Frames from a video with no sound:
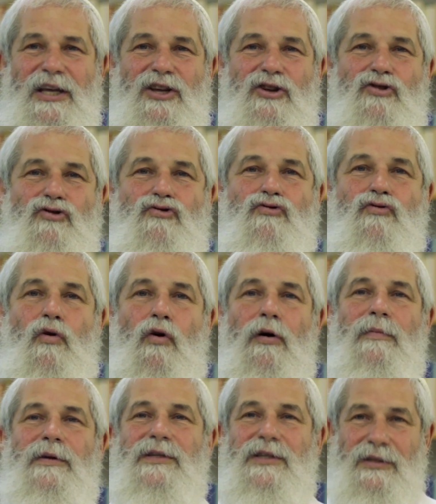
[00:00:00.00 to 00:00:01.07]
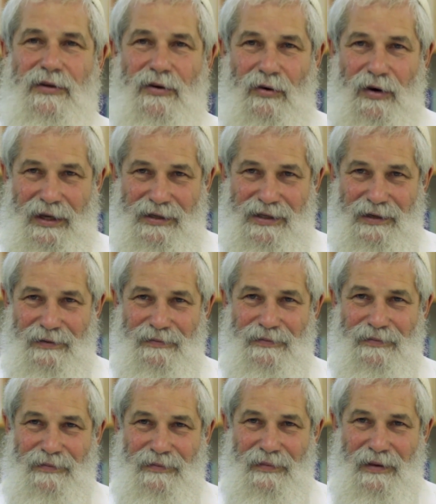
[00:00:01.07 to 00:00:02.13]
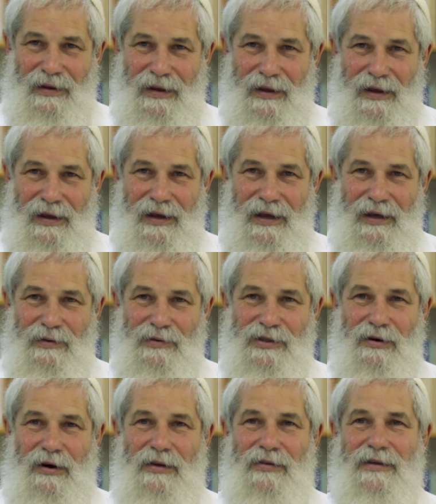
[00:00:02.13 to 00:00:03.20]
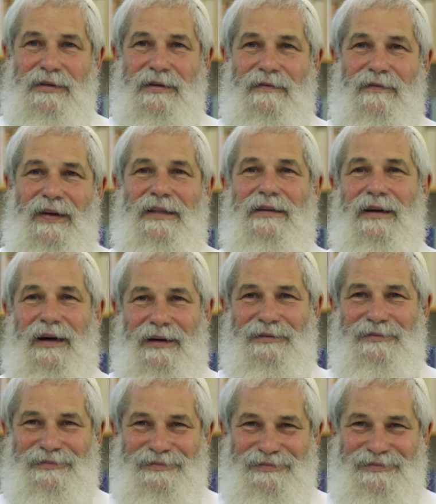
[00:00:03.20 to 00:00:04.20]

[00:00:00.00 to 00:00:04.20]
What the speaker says: enormous noise. It was called the Davidka.